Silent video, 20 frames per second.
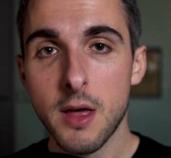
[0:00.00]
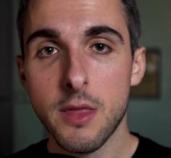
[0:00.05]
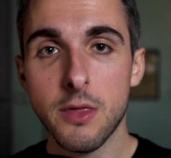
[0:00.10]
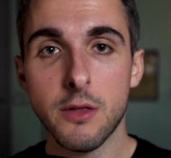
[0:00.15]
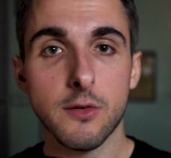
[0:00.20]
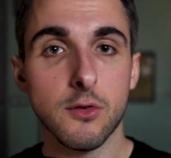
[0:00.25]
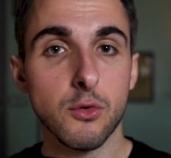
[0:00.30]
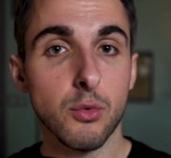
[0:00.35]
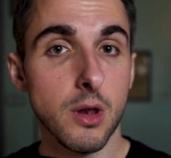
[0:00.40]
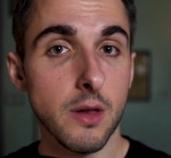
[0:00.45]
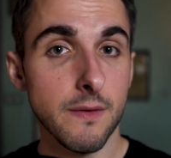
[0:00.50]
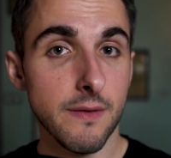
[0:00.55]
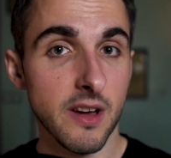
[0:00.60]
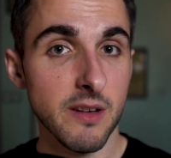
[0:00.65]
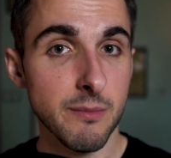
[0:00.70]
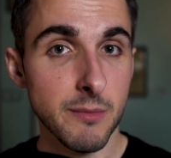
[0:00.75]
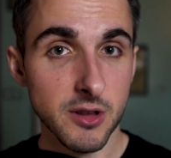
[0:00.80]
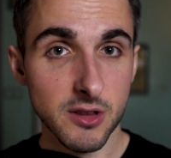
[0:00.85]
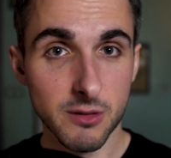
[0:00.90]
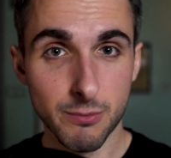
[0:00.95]
those
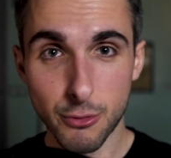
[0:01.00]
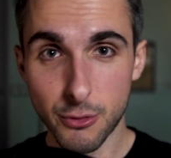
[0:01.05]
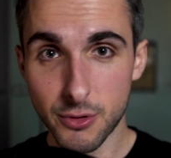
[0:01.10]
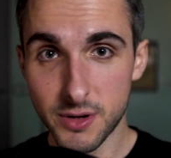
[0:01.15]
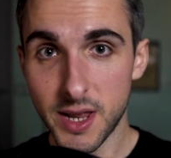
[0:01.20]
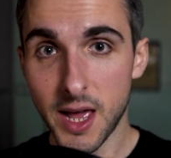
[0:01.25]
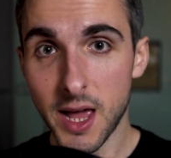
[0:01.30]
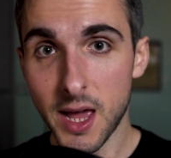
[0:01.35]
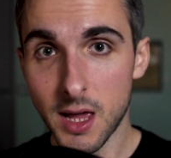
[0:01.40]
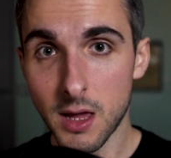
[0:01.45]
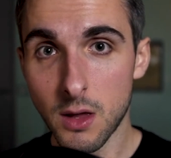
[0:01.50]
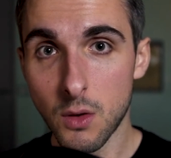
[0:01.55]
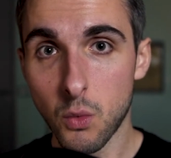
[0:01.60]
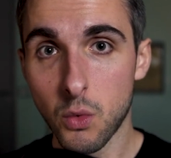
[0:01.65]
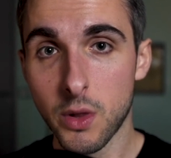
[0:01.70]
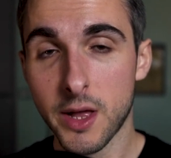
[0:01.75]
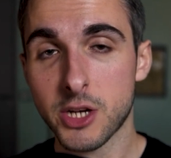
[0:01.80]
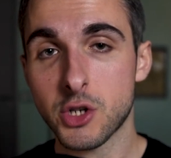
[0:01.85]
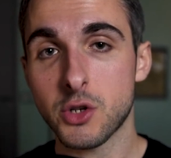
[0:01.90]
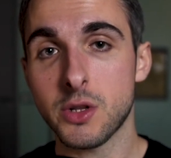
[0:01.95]
25 minutes per day
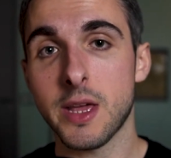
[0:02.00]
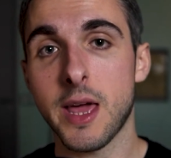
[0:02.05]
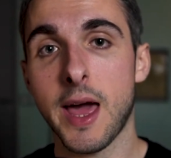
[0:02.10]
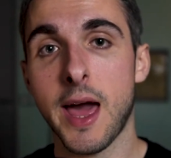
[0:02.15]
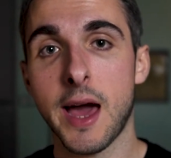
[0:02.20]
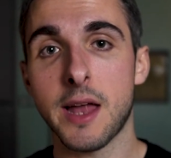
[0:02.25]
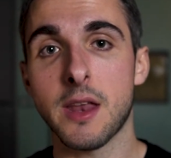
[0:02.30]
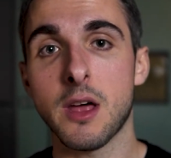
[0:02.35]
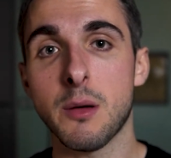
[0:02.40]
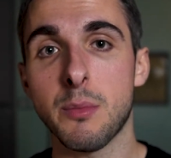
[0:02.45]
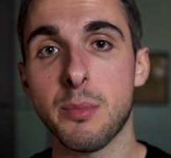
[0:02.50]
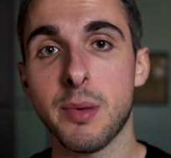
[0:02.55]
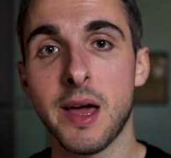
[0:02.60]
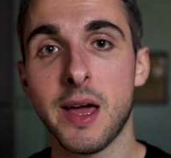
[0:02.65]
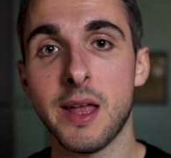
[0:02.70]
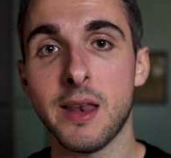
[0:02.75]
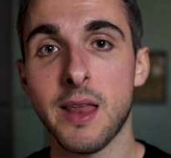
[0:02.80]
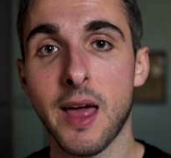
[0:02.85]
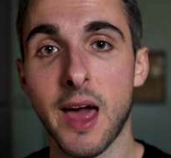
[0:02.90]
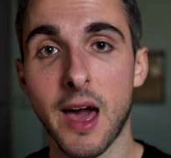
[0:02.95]
will actually add up
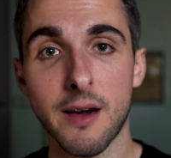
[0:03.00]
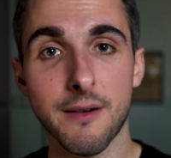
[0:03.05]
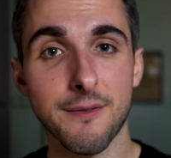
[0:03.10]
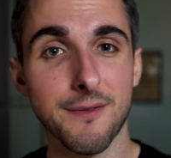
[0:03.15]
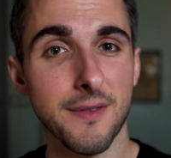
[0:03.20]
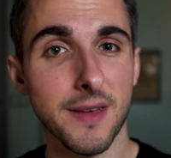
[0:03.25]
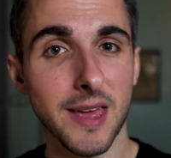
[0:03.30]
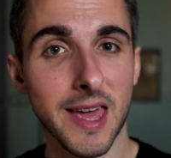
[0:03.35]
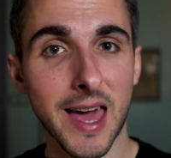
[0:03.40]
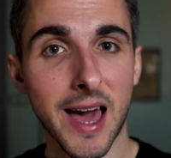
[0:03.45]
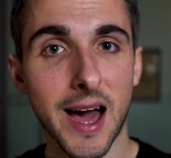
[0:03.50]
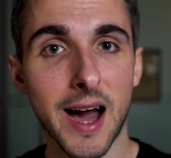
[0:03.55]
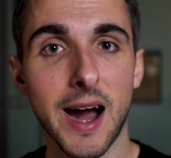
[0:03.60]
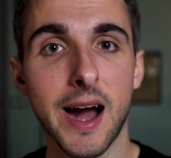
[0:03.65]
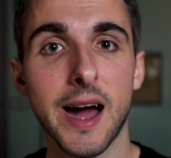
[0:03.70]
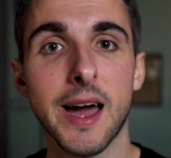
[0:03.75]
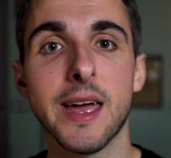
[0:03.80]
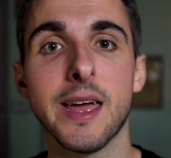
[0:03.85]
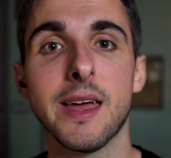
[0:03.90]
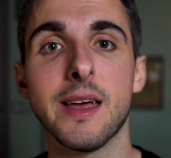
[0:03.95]
and have a
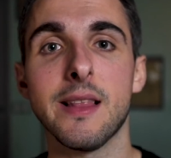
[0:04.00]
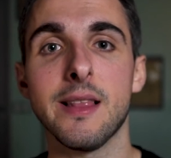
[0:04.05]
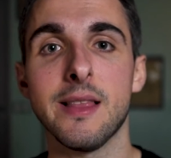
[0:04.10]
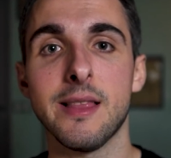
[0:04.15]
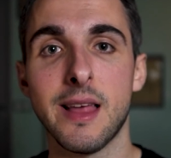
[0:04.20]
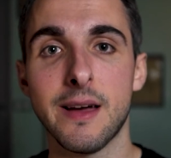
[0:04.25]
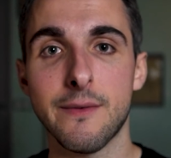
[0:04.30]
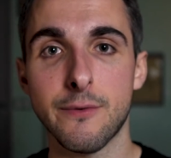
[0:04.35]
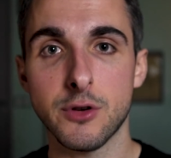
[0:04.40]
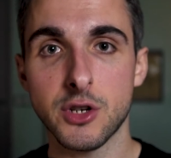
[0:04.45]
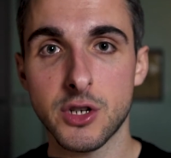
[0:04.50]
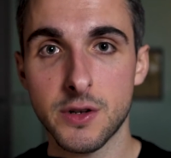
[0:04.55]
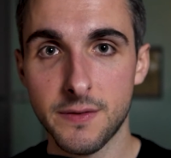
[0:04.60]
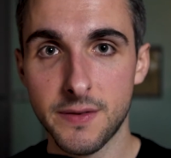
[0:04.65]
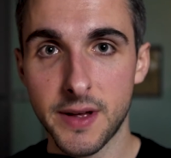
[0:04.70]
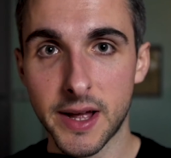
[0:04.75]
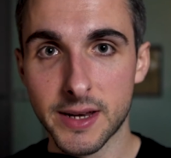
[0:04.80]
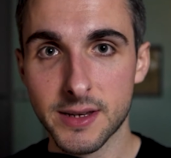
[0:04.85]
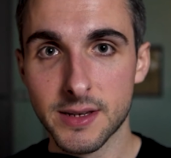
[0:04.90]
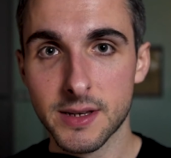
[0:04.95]
high leverage
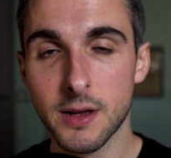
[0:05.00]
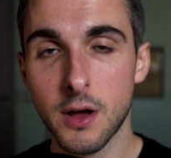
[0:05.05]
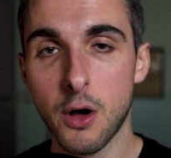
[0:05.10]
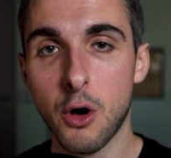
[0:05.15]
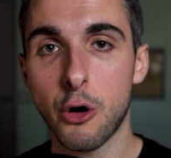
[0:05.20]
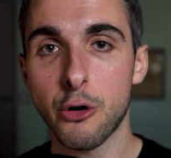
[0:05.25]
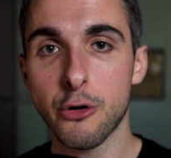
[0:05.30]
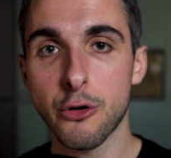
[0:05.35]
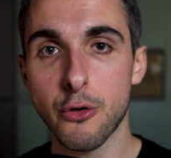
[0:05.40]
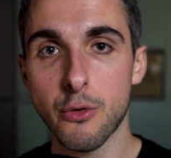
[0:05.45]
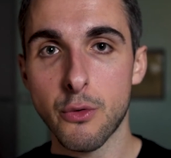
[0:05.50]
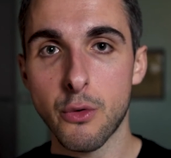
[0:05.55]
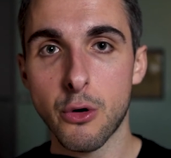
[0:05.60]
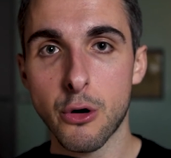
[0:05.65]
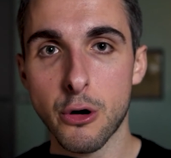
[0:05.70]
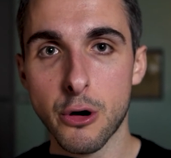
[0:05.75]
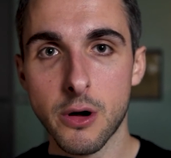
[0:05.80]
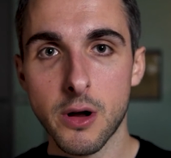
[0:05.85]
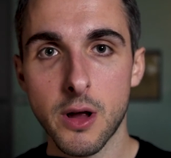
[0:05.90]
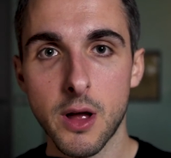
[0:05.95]
effect on
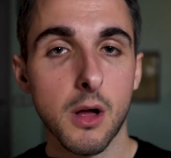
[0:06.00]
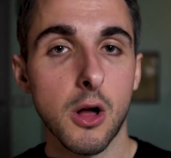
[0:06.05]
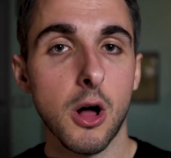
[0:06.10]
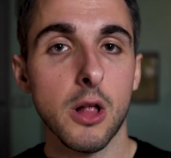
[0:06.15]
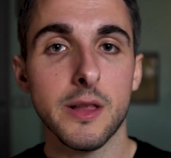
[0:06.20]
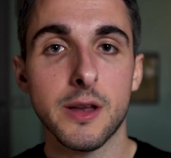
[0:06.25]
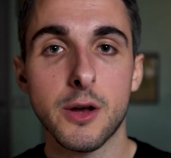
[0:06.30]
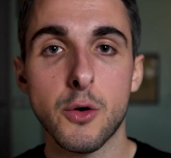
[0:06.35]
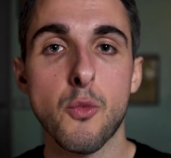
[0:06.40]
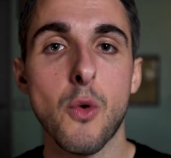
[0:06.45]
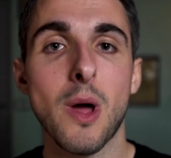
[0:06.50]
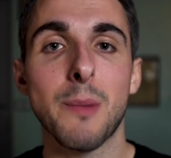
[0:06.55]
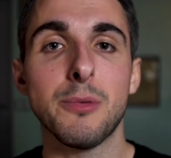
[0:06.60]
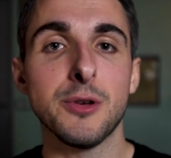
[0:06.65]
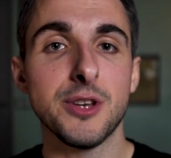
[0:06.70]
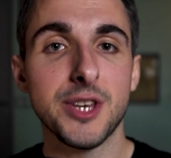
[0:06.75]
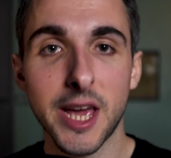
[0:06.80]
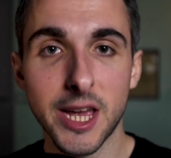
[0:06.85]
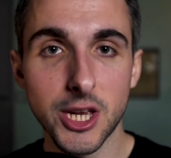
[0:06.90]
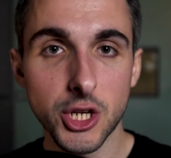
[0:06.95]
your, call it,
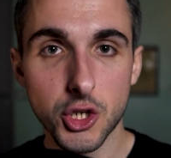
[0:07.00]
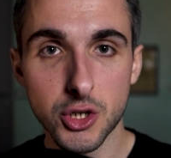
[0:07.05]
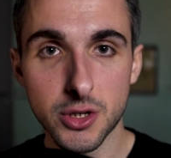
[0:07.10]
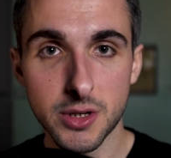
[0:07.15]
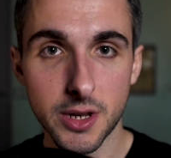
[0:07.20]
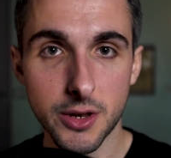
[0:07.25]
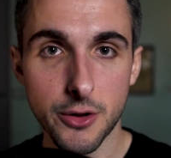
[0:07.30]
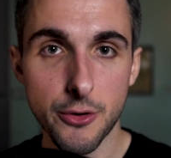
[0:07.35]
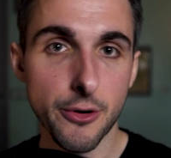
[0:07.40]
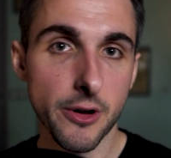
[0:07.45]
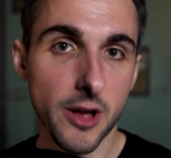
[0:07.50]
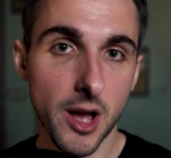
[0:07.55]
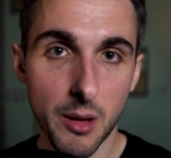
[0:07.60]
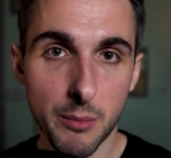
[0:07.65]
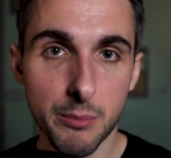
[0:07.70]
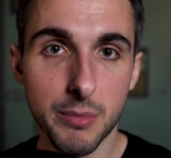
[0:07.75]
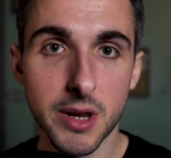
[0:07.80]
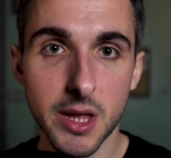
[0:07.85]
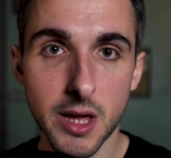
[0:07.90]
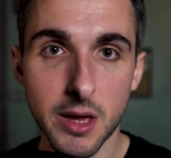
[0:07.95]
reputation in your
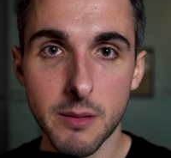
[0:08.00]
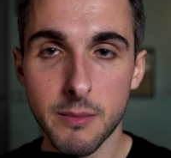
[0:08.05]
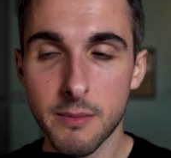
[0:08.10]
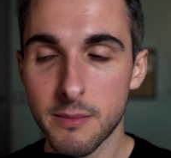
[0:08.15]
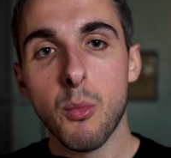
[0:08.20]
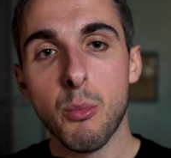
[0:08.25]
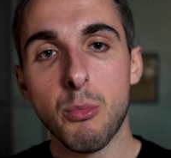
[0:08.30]
company.